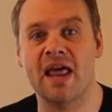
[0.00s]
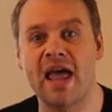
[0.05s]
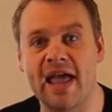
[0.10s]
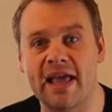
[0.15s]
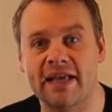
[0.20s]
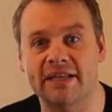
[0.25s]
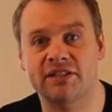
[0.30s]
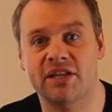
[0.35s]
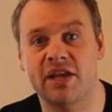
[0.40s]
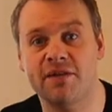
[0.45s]

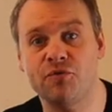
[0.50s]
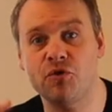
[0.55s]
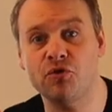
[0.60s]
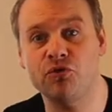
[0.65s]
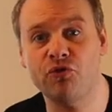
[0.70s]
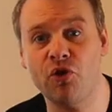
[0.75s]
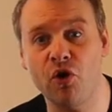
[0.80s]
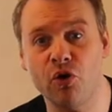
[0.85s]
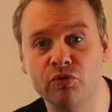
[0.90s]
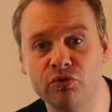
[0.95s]
Next, if
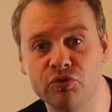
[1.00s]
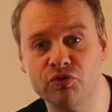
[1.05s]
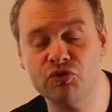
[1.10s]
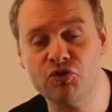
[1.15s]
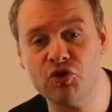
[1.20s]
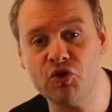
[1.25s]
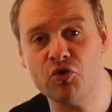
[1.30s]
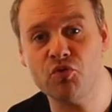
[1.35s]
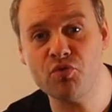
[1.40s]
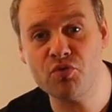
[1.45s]
you
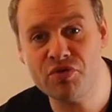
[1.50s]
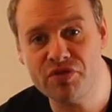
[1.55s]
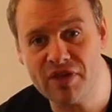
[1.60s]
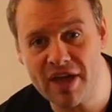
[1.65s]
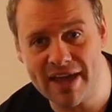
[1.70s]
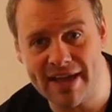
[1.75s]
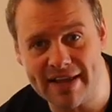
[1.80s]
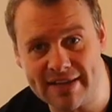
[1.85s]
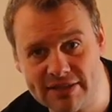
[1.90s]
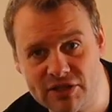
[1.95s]
don't do
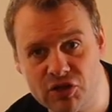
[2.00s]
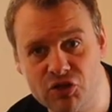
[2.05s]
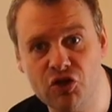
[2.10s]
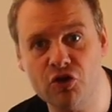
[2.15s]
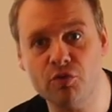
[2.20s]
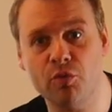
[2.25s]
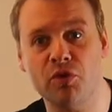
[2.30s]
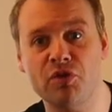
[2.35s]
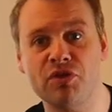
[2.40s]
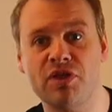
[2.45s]
this,
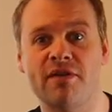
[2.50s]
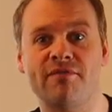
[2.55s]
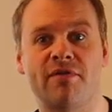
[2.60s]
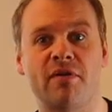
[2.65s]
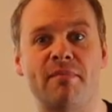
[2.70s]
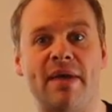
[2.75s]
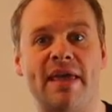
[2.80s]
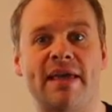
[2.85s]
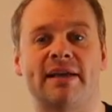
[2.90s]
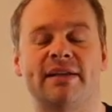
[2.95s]
you will
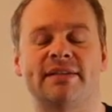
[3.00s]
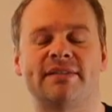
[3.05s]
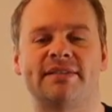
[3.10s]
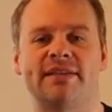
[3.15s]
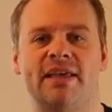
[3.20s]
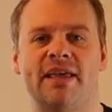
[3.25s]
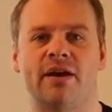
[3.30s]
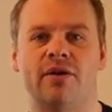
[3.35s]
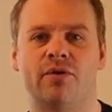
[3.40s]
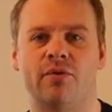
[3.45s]
never make a
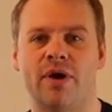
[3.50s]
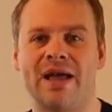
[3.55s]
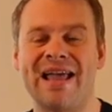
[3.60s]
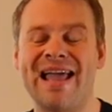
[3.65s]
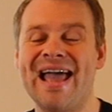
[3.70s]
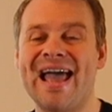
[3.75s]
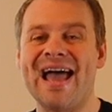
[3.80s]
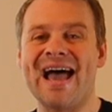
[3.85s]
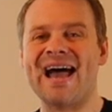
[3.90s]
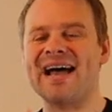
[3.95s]
sale.
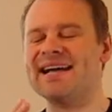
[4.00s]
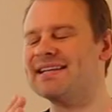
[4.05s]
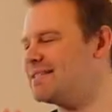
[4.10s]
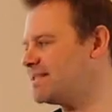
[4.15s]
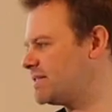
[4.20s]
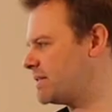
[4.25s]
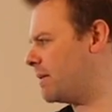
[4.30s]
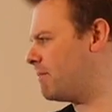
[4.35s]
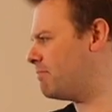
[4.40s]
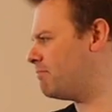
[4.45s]
At
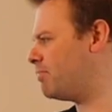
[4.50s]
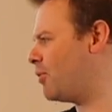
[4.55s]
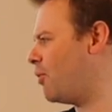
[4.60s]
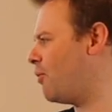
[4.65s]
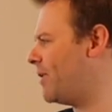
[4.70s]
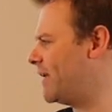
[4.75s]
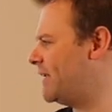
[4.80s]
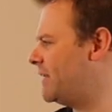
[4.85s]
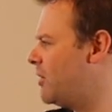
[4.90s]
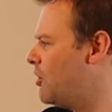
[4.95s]
some
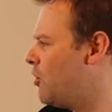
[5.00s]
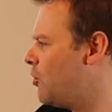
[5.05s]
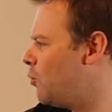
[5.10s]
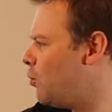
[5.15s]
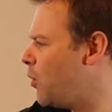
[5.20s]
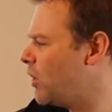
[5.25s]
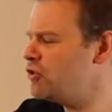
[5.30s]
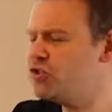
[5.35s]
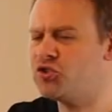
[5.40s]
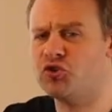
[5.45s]
point,
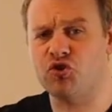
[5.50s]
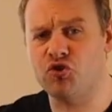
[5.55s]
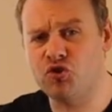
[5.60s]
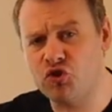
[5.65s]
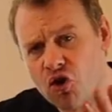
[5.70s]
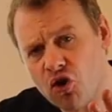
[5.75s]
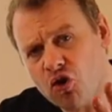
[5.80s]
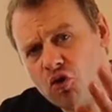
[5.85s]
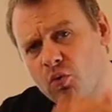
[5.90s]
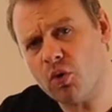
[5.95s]
once
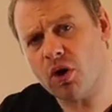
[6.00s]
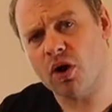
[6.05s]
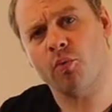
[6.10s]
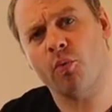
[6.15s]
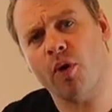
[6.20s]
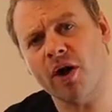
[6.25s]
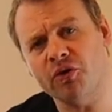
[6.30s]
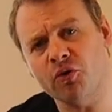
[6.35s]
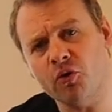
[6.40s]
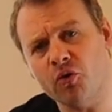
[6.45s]
you are
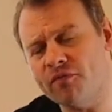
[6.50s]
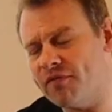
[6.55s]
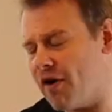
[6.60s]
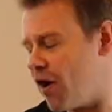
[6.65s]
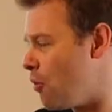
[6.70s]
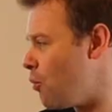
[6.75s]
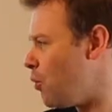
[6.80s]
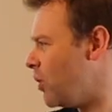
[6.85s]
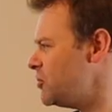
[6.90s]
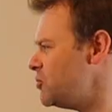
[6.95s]
won
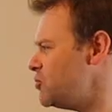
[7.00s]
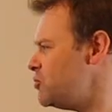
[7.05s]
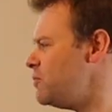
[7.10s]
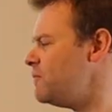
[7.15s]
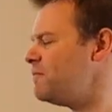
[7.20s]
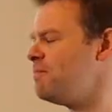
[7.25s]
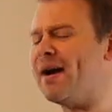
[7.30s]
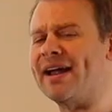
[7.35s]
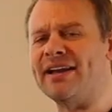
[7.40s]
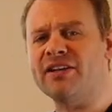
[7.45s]
over, once
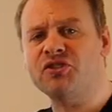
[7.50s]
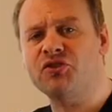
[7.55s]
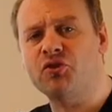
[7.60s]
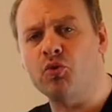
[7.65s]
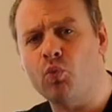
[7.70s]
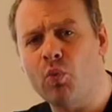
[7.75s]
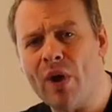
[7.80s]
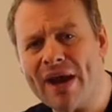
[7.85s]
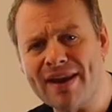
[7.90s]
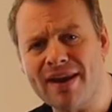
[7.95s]
you've managed
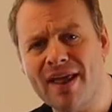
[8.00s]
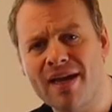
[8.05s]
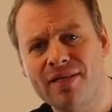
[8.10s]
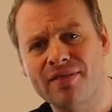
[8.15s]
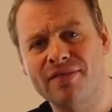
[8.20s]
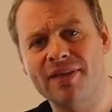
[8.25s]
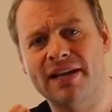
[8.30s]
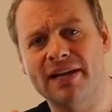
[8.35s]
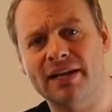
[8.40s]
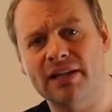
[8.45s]
to win
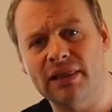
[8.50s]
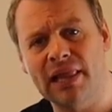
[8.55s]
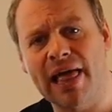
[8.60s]
the